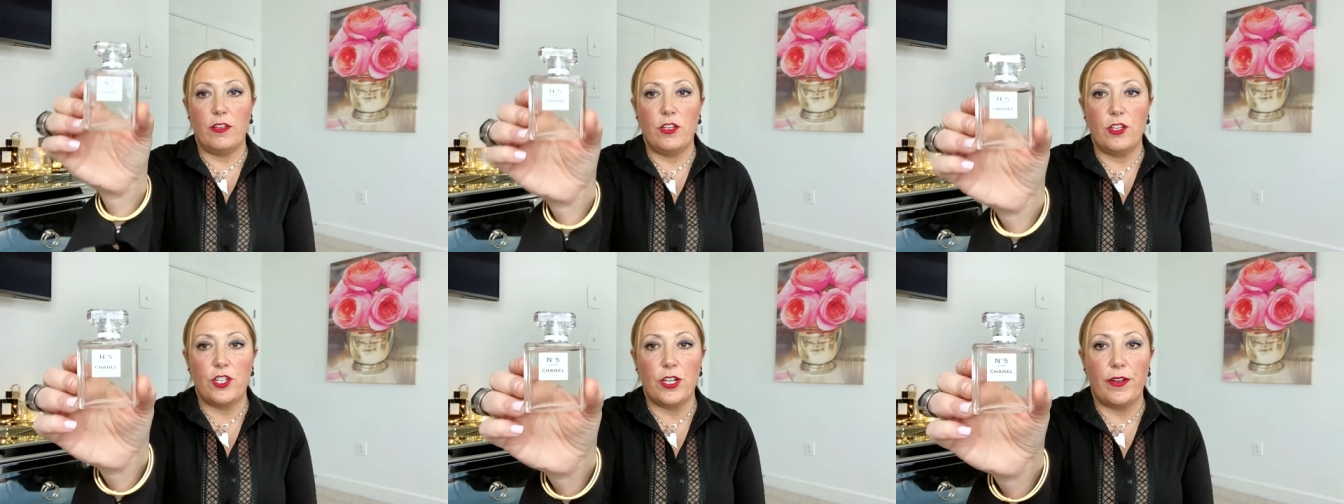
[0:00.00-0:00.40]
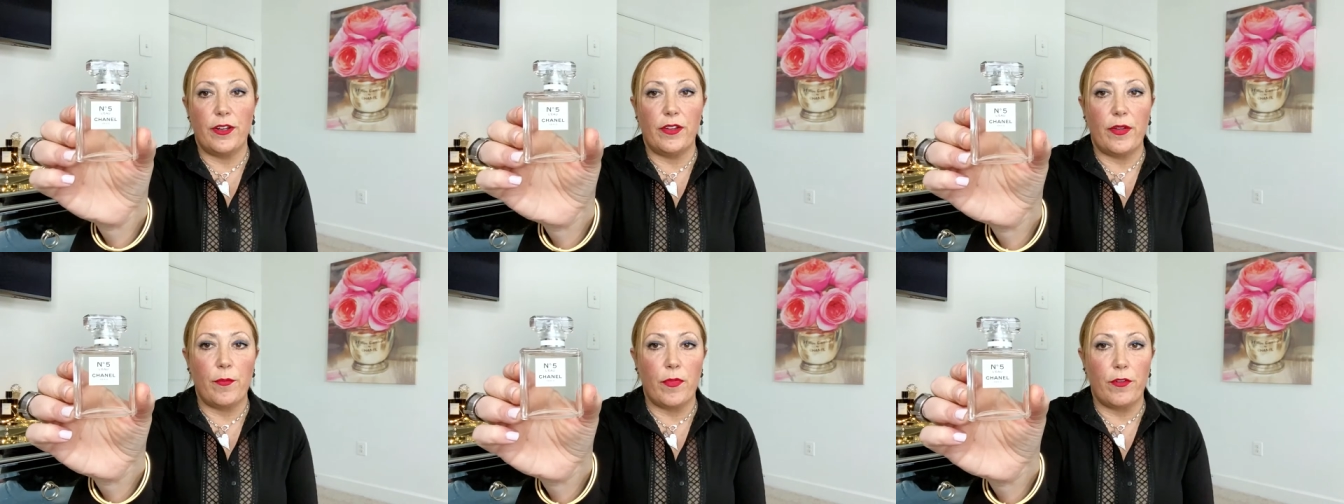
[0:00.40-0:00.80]

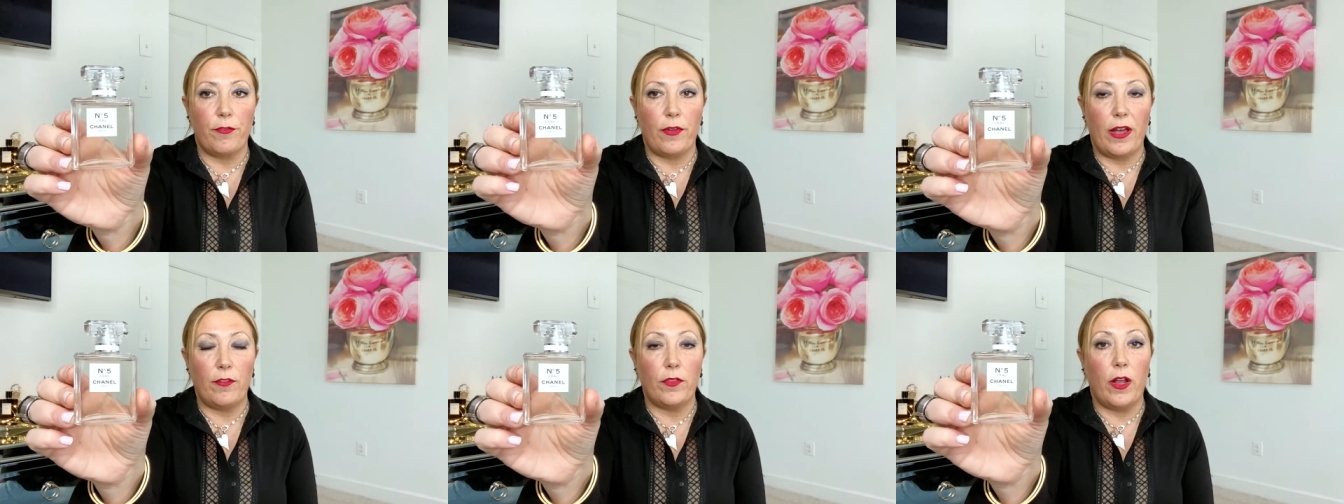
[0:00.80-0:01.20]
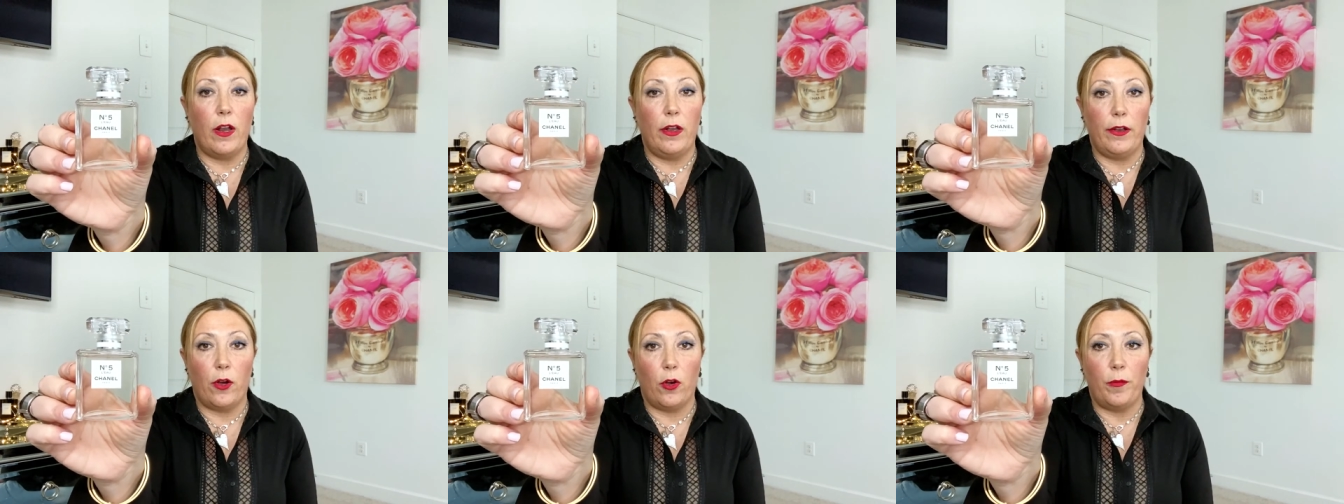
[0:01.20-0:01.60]
Chanel number five,
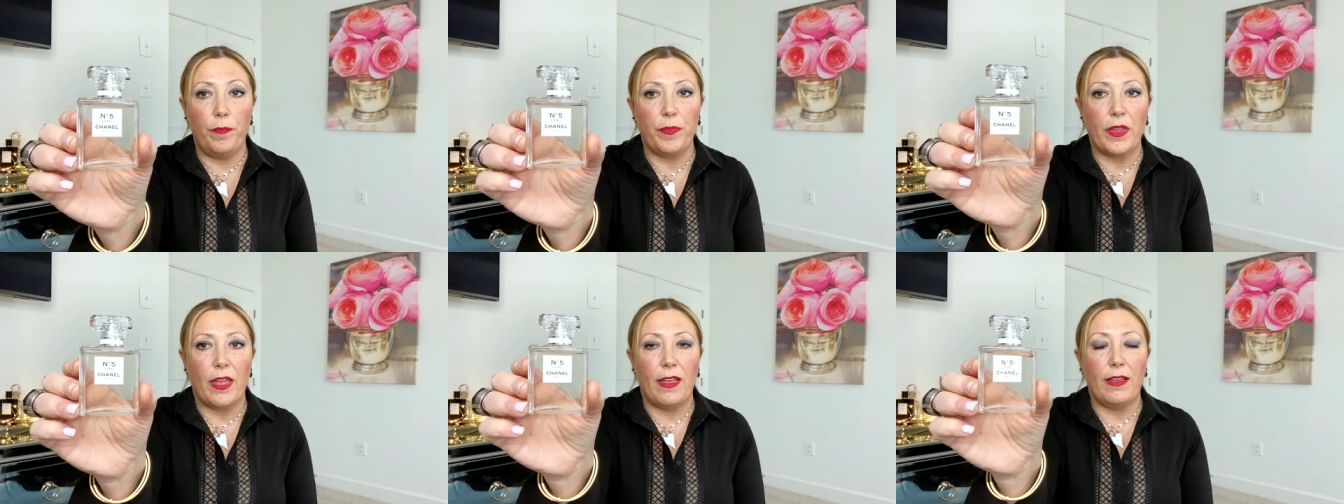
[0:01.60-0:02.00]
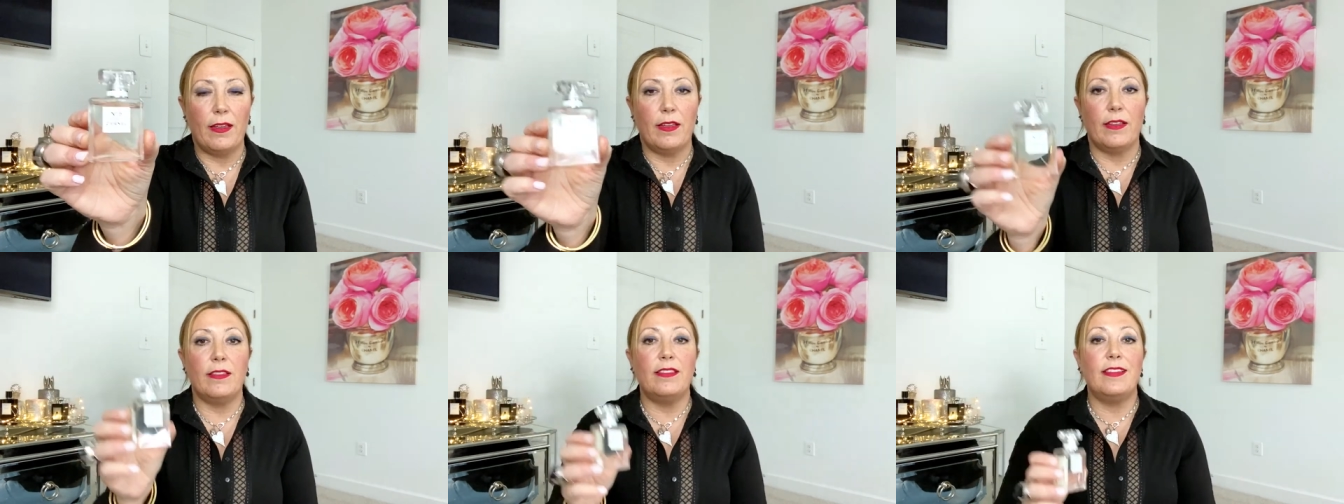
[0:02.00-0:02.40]
L'Eau.
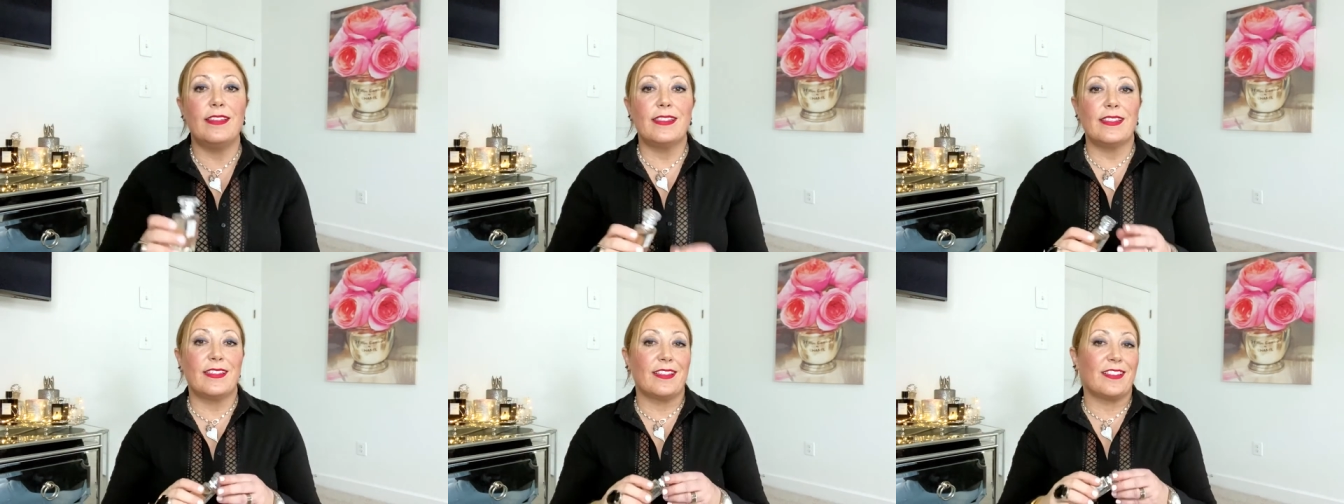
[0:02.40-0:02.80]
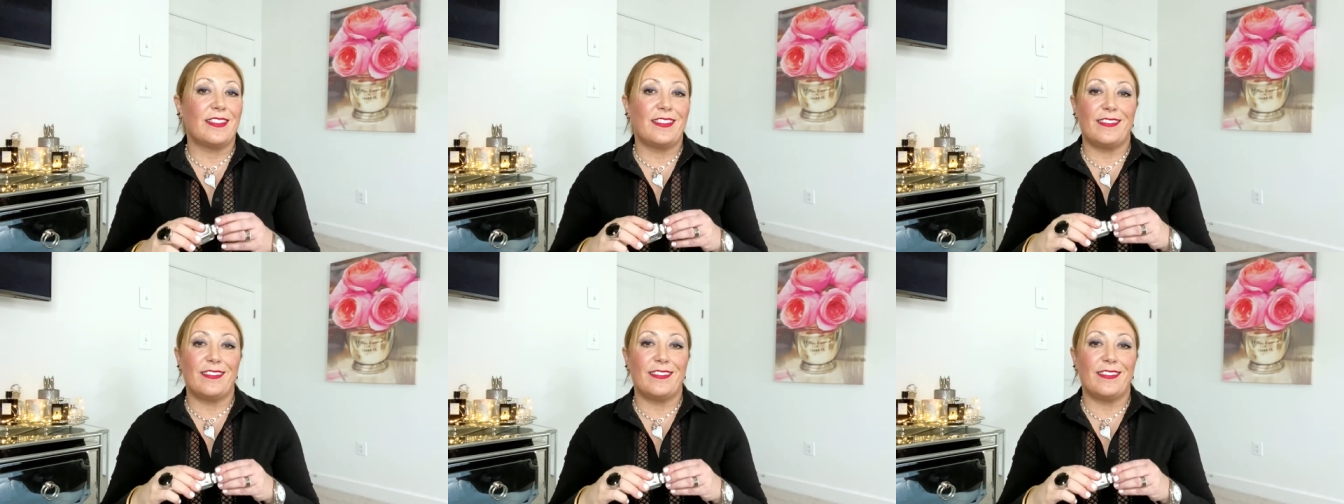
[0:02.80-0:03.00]
This is a,